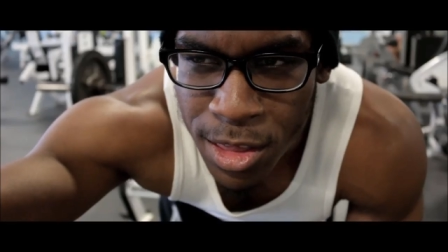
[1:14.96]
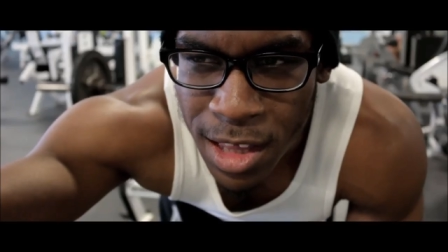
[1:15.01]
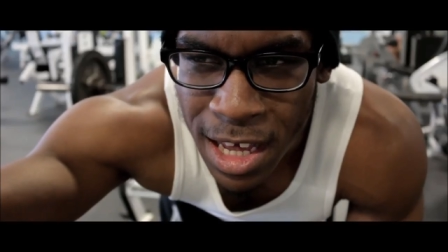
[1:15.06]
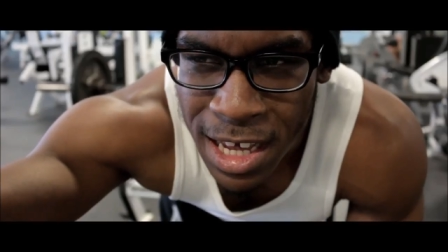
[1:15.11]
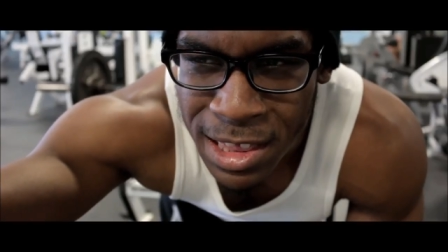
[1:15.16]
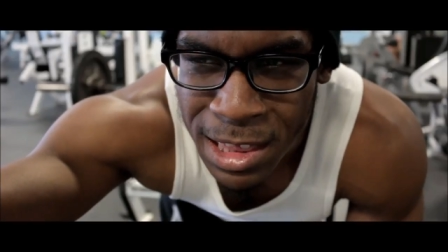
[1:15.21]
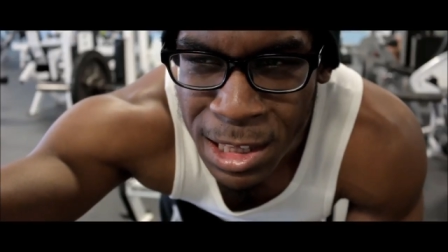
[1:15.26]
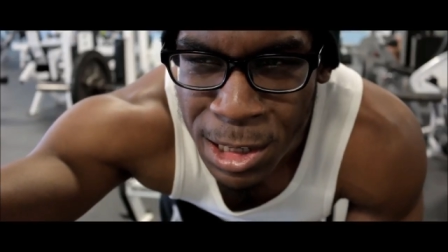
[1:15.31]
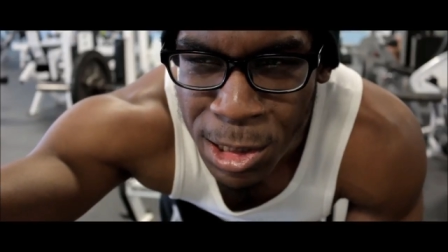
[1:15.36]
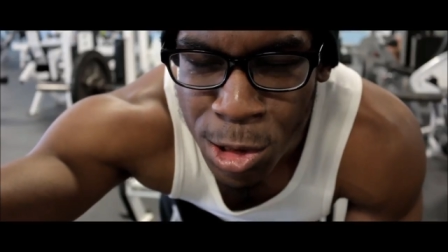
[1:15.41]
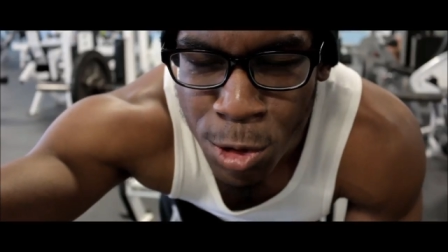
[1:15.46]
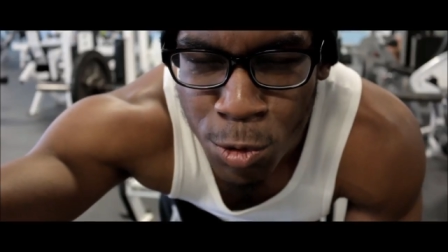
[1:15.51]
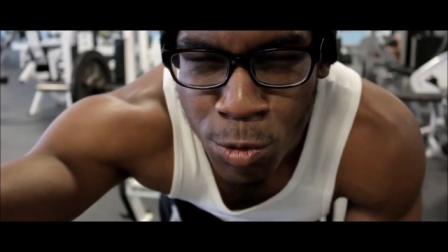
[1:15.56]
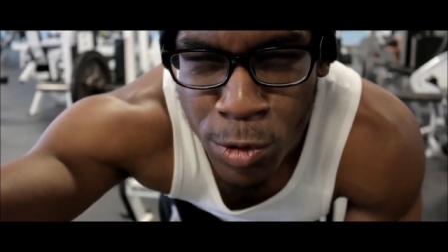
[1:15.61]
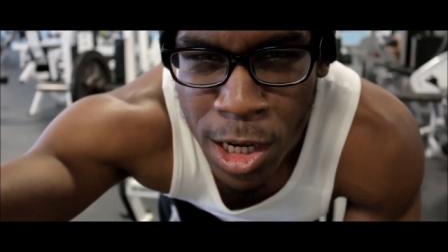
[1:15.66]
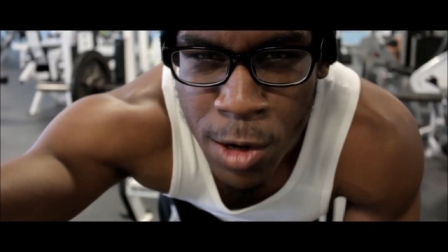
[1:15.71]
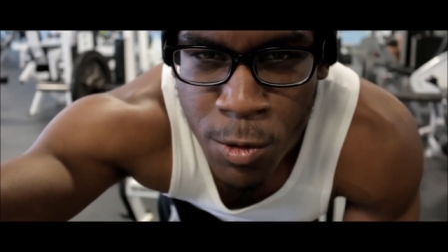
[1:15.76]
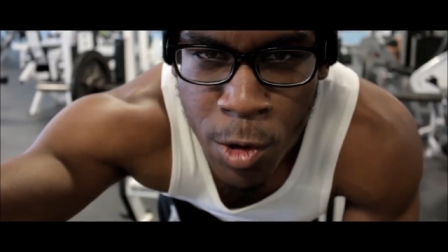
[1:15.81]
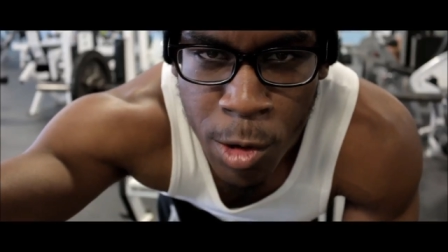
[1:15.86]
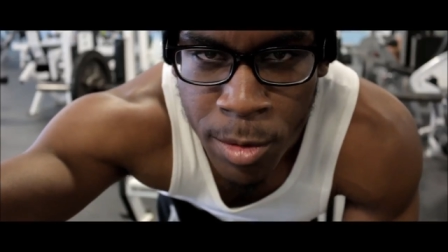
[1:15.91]
I think,
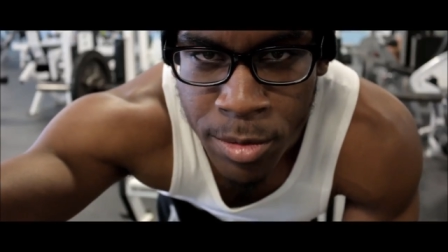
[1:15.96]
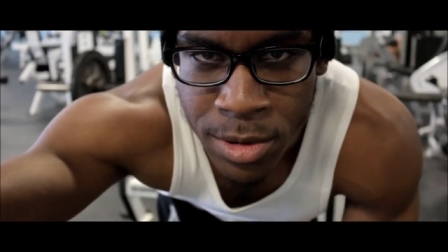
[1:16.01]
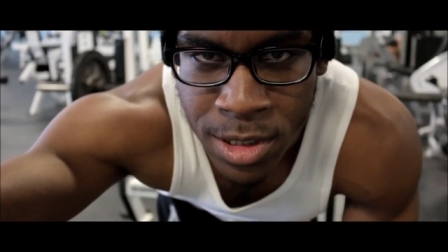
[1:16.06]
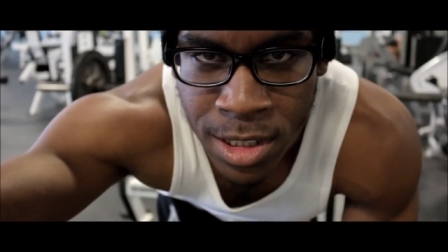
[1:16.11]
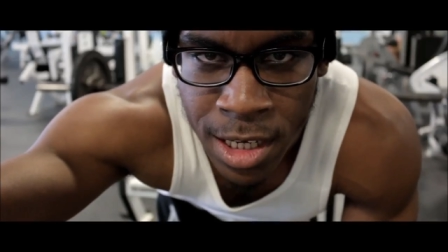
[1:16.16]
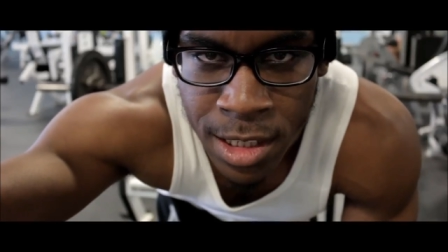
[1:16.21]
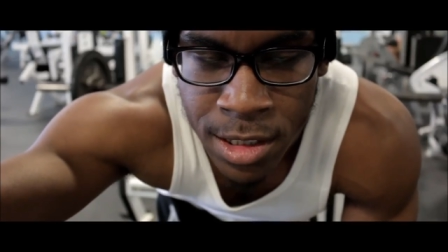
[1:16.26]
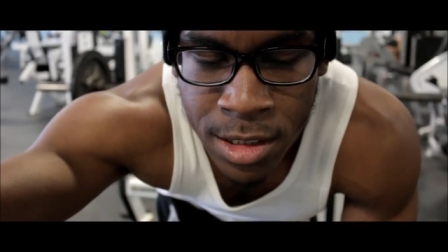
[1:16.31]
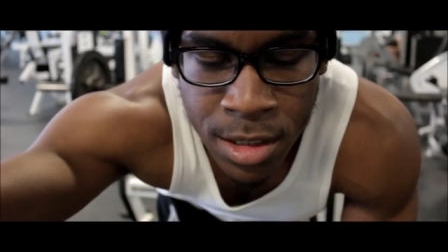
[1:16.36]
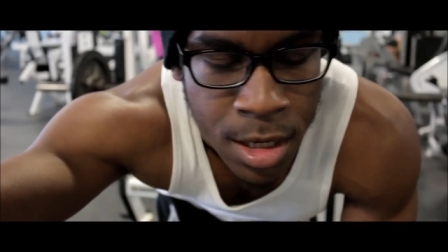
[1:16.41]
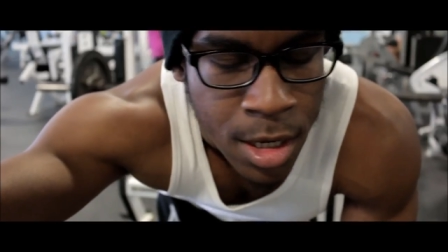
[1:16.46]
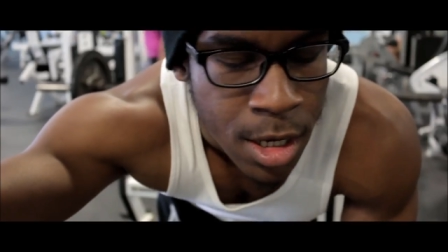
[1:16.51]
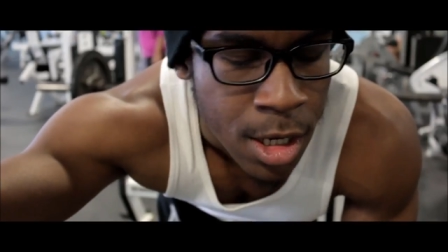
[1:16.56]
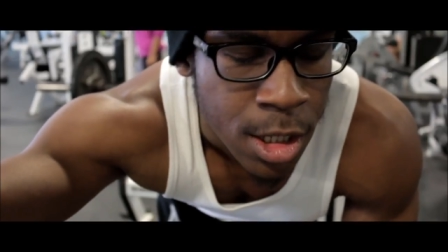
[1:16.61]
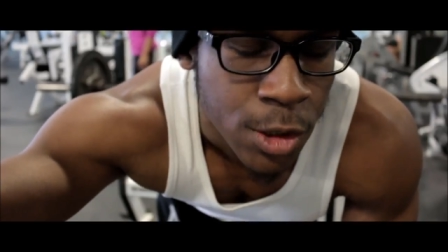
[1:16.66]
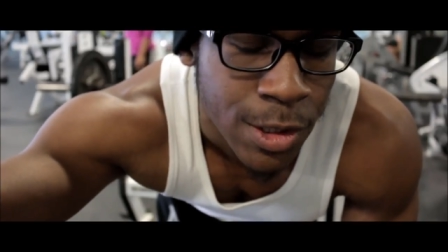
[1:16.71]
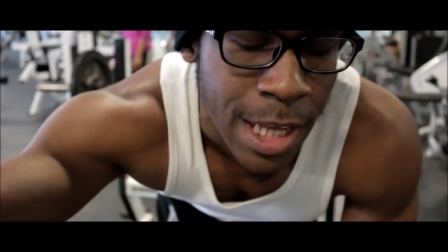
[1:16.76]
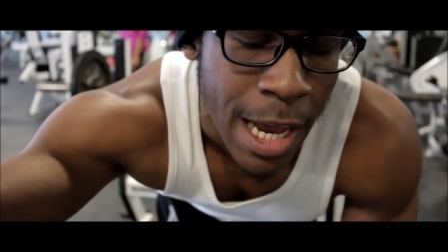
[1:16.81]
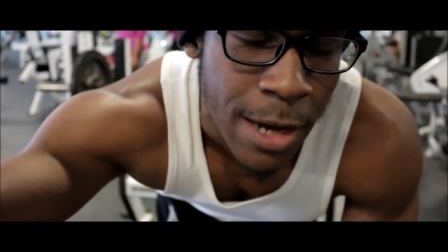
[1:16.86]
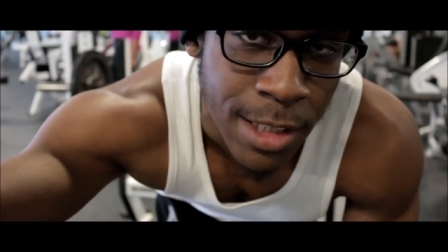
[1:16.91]
three warm-up sets.
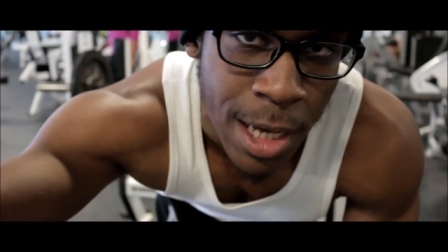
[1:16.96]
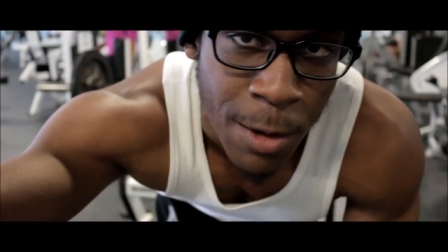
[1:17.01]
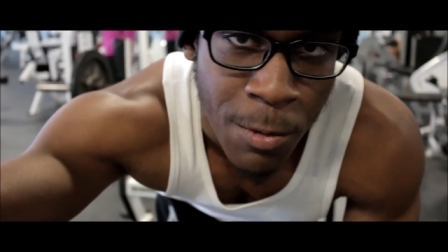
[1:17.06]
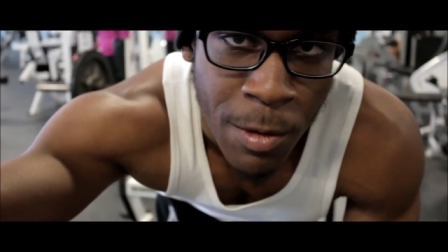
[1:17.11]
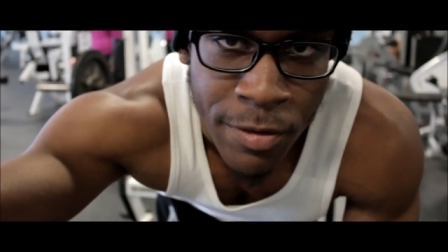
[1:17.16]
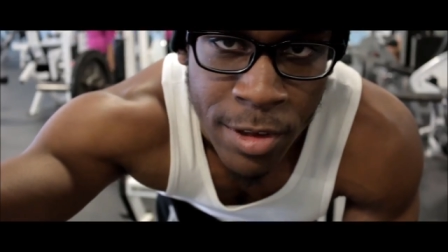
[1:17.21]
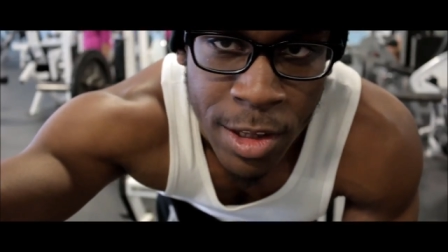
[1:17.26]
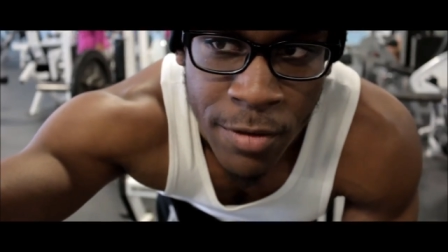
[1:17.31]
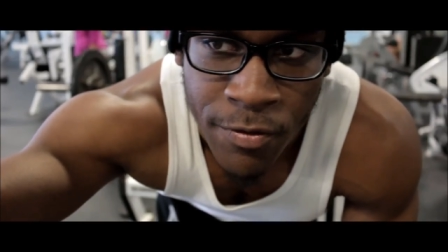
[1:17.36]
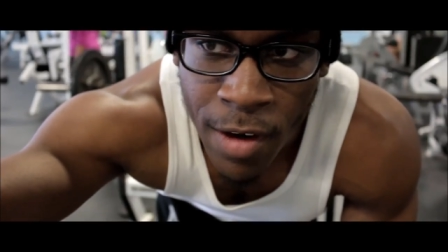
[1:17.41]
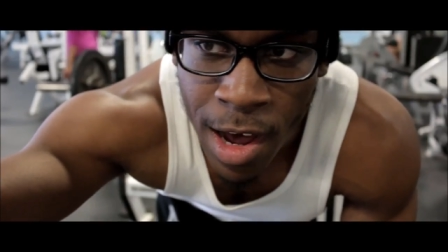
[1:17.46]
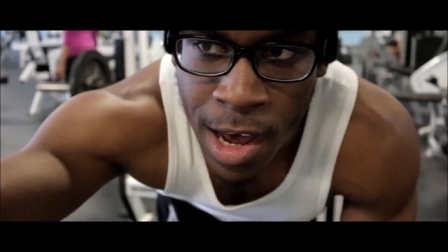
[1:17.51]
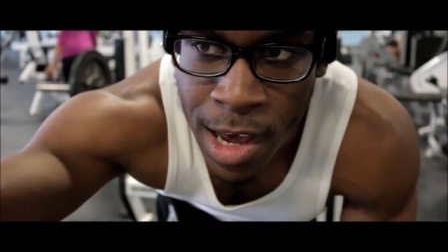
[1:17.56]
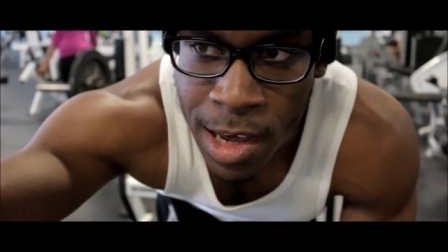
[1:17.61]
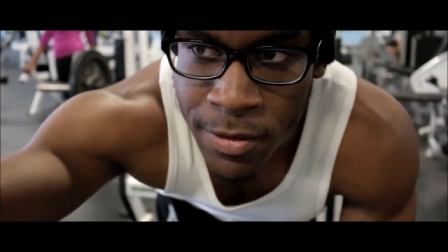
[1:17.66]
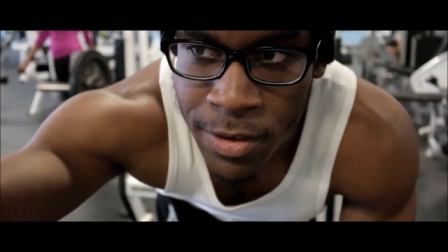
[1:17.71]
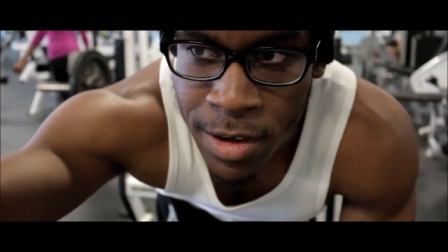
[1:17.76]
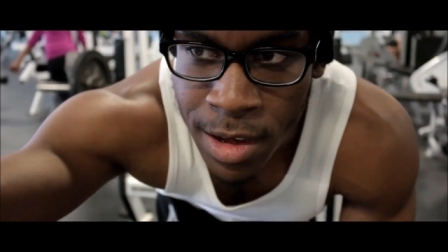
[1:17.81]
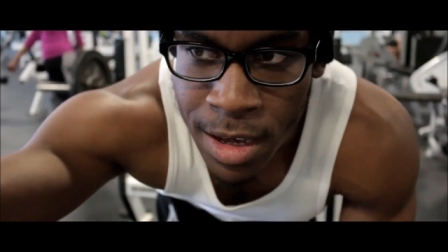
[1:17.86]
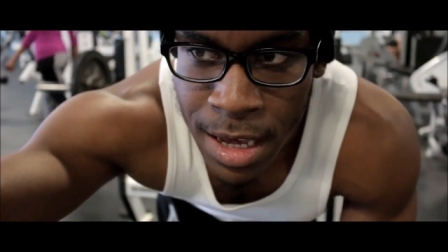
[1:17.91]
So that was at
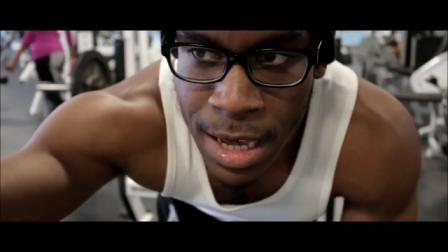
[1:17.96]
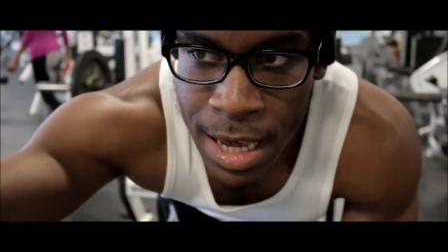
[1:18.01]
155,